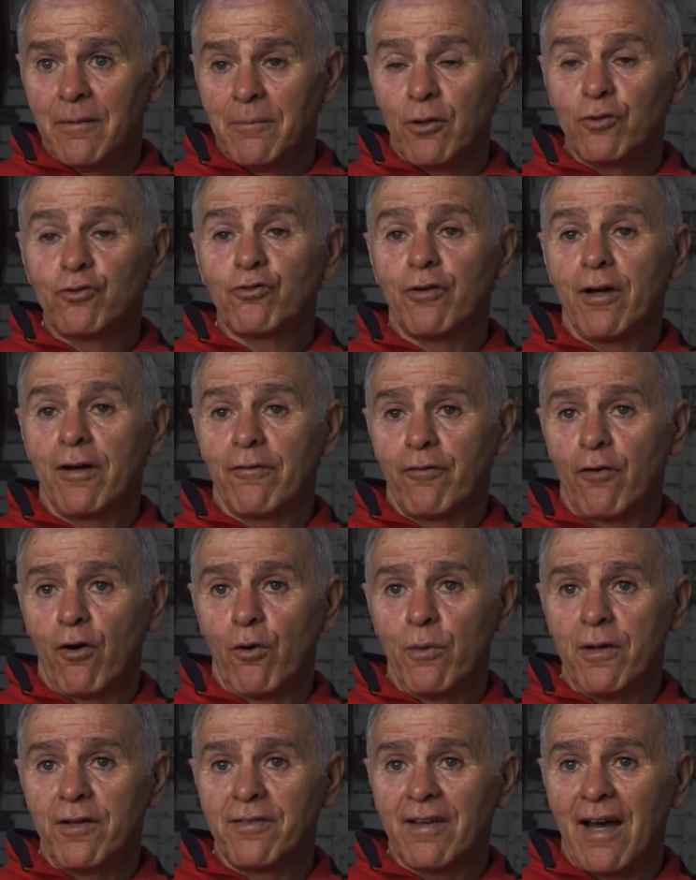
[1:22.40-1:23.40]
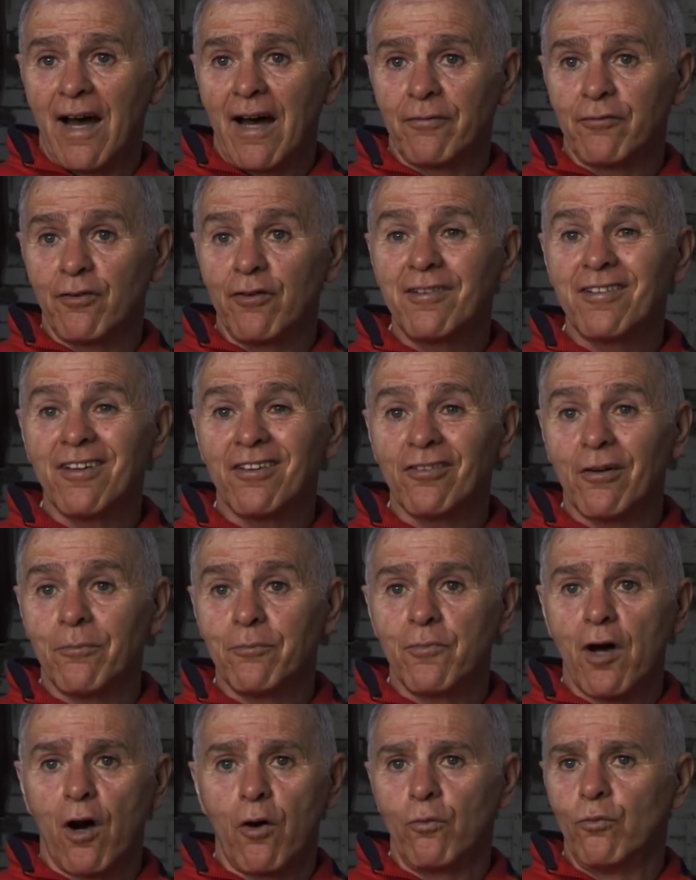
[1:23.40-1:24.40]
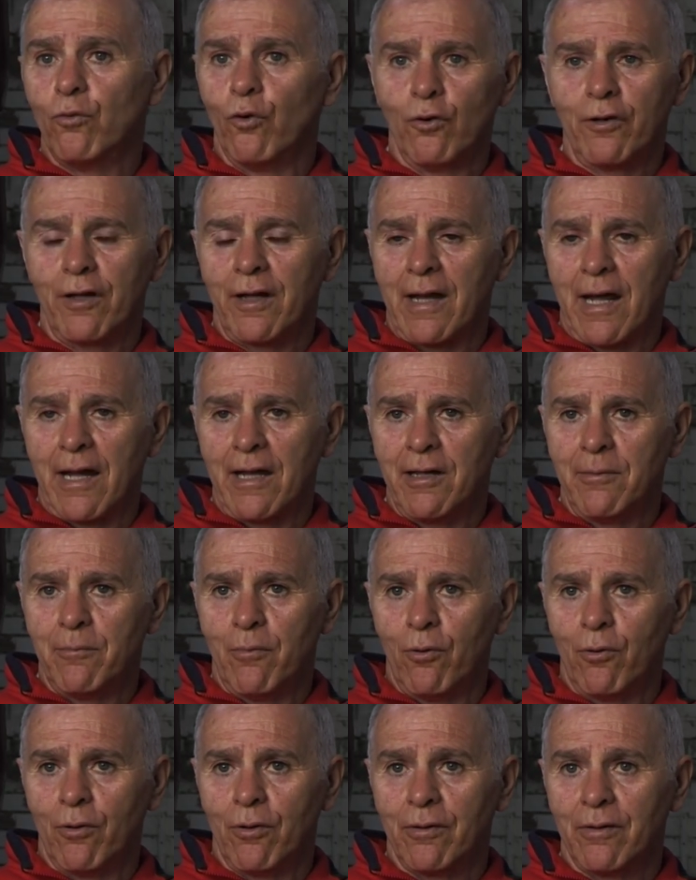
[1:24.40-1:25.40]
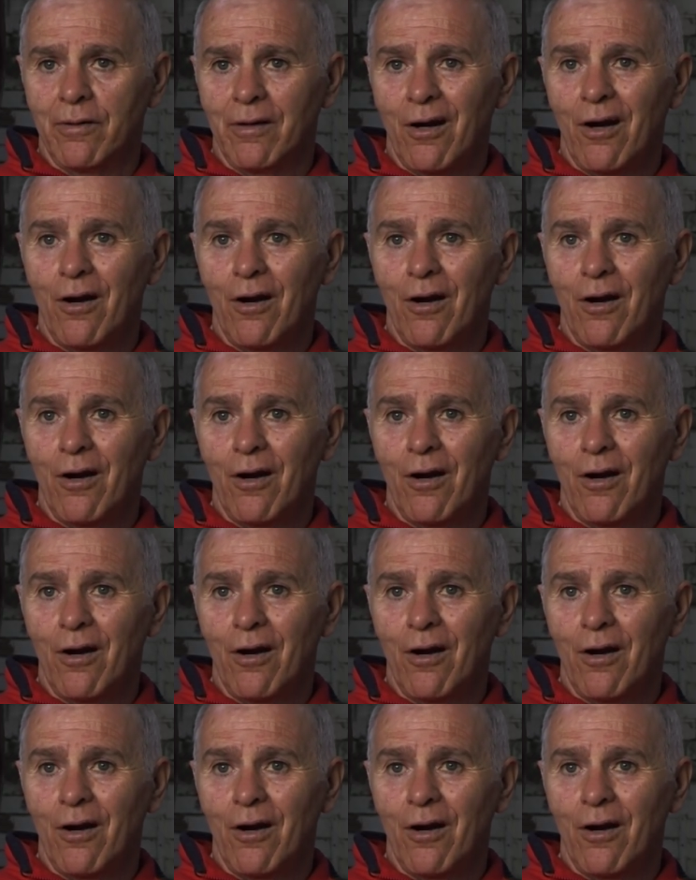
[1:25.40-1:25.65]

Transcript: About 3 or 4 weeks after, he says, I'm not running anymore.